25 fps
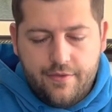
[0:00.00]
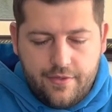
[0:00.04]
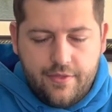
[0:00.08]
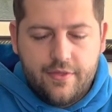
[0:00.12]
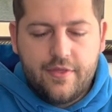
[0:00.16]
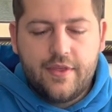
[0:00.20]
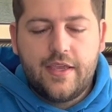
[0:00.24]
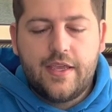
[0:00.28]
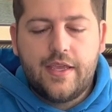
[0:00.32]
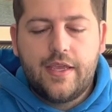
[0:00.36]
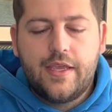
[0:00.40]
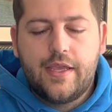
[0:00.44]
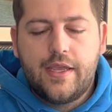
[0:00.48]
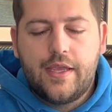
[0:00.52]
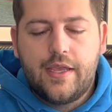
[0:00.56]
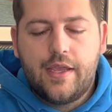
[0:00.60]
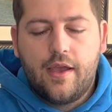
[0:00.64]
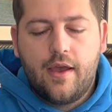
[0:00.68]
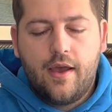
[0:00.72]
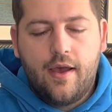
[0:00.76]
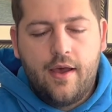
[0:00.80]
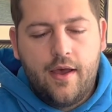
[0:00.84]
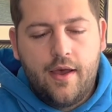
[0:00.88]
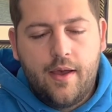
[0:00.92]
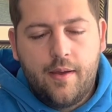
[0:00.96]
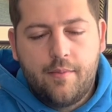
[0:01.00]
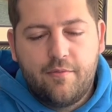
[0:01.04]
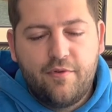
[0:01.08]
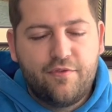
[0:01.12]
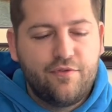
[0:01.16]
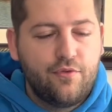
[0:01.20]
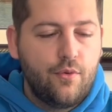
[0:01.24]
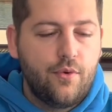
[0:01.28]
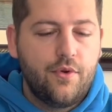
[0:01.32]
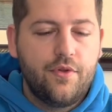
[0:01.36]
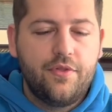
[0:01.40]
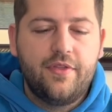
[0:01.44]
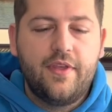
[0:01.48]
the
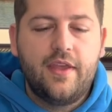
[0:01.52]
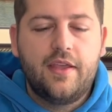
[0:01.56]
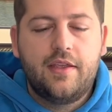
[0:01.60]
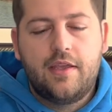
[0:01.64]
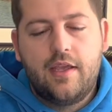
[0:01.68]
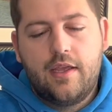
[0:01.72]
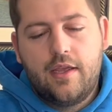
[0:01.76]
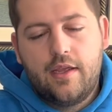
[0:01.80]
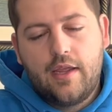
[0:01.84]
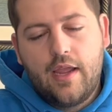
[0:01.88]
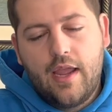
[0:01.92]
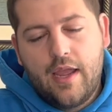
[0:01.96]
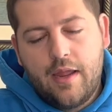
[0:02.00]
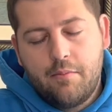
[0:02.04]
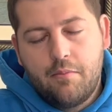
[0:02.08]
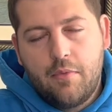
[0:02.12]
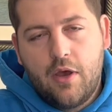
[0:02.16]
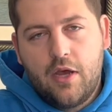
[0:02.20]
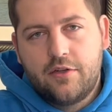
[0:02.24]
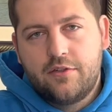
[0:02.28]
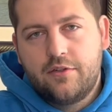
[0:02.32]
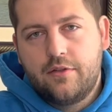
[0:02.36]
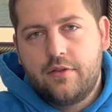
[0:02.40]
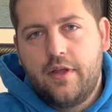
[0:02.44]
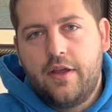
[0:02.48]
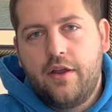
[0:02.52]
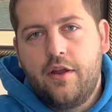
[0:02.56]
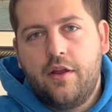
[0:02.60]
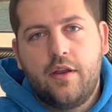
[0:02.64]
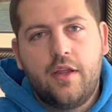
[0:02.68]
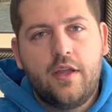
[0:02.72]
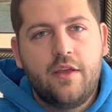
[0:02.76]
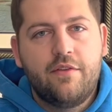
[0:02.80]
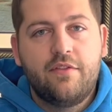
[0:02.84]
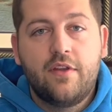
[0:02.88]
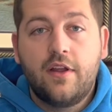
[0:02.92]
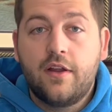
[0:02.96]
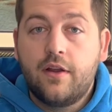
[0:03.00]
forward thinking and modularity
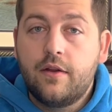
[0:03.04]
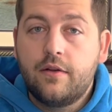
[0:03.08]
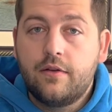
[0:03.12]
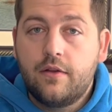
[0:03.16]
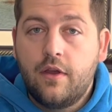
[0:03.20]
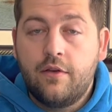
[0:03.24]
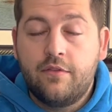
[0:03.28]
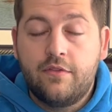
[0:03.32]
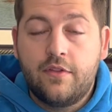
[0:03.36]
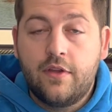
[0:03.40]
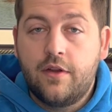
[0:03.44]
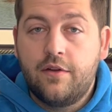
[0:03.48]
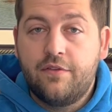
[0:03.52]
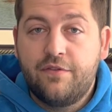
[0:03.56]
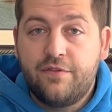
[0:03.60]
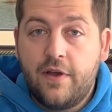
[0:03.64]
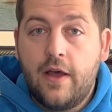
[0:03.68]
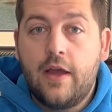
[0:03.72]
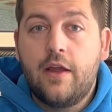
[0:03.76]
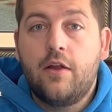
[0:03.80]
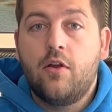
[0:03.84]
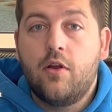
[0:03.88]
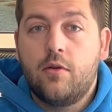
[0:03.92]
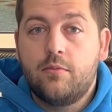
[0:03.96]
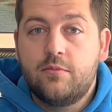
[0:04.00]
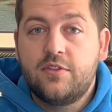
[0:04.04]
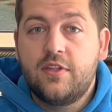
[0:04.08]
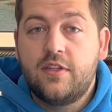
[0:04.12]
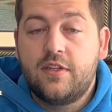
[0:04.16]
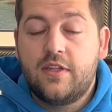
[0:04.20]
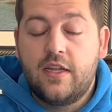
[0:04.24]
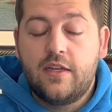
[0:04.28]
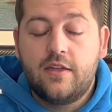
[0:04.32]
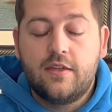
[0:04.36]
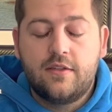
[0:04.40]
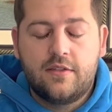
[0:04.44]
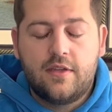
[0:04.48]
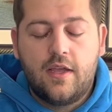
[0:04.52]
of their firearms that
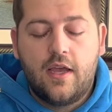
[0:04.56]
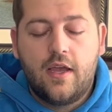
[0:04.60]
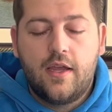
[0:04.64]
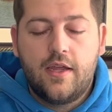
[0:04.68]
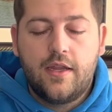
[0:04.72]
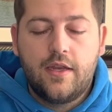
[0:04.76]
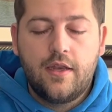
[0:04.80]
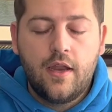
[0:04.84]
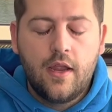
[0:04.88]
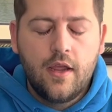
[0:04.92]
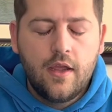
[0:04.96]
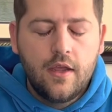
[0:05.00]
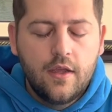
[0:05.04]
they design.